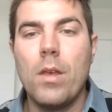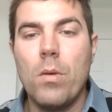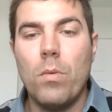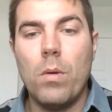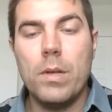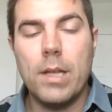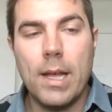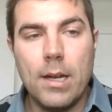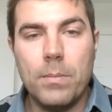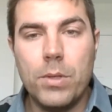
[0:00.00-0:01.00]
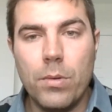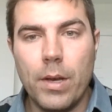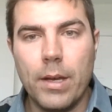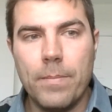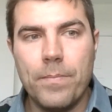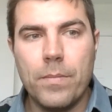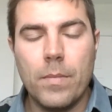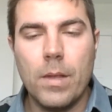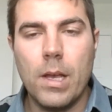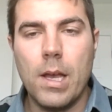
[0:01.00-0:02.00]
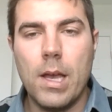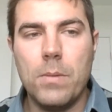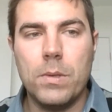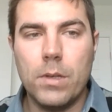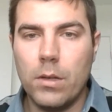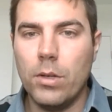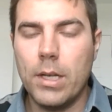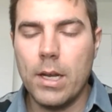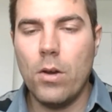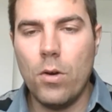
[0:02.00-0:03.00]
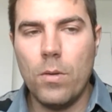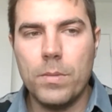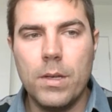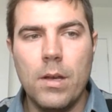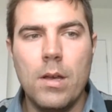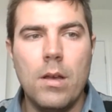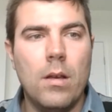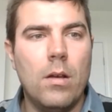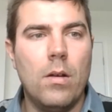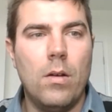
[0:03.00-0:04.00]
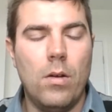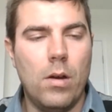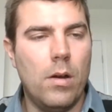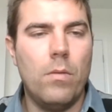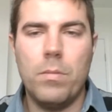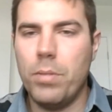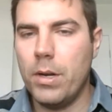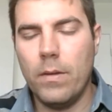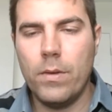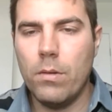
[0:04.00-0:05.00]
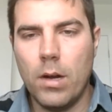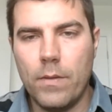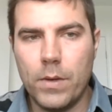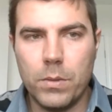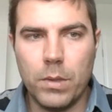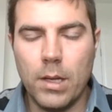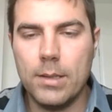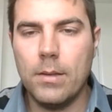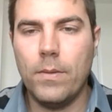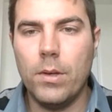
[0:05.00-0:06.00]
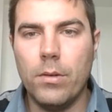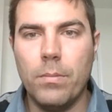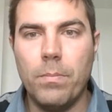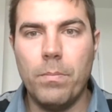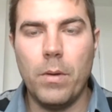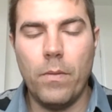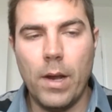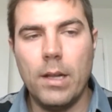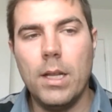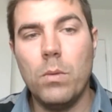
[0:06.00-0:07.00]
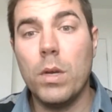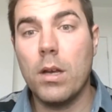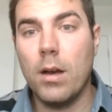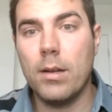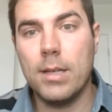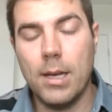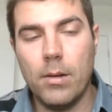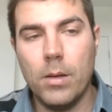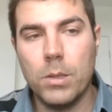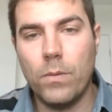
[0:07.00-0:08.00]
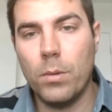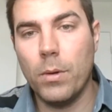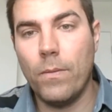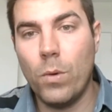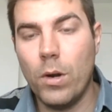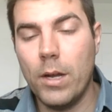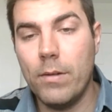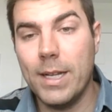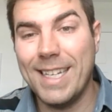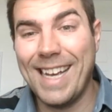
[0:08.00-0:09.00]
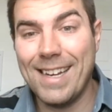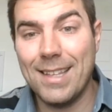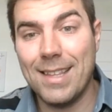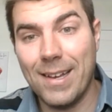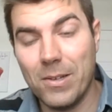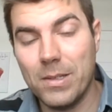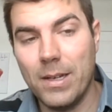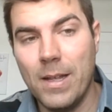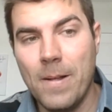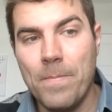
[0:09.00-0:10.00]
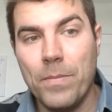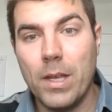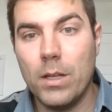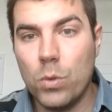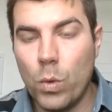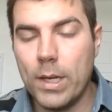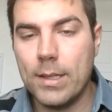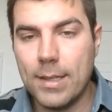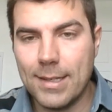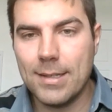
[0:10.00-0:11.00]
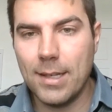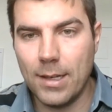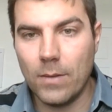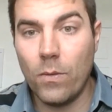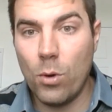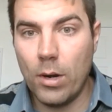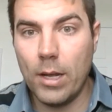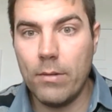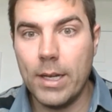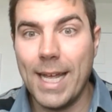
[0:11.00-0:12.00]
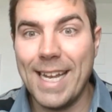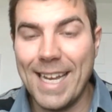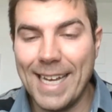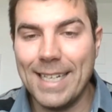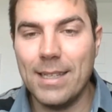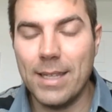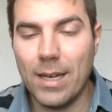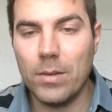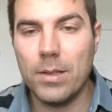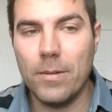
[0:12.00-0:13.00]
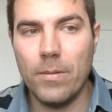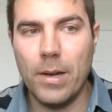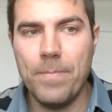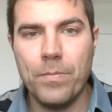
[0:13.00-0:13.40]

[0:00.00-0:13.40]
What we ended up doing is we started looking at homes. We put in a few offers. We lost a few, but finally we got a townhouse for about $490,000 in 2016. $490,000, right?